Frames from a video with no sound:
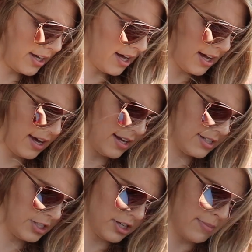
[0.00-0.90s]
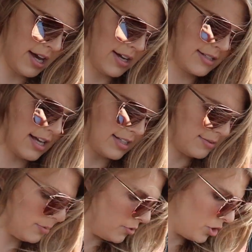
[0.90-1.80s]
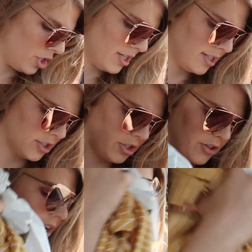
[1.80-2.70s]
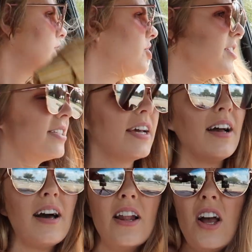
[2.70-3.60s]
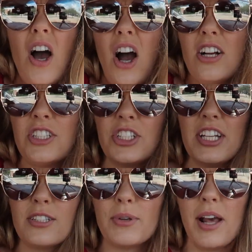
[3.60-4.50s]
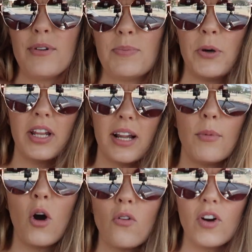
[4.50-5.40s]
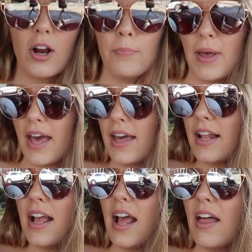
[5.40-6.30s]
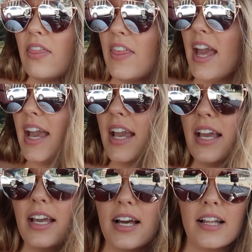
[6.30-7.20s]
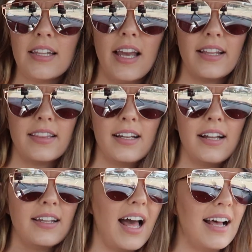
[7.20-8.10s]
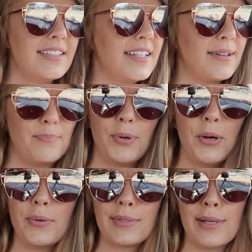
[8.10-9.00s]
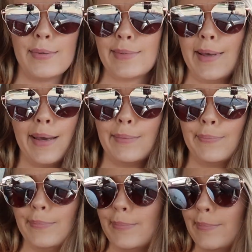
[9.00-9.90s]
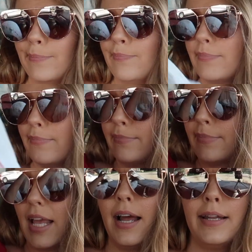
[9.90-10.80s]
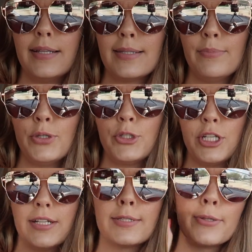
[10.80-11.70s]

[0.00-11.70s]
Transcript: I got at TJ Maxx. Got some new sheets. I'll show you guys the sheets I got. Our sheets, when I was putting them over our bed, they, like, the elastic broke. So I was like, mm -mm. I need some new sheets.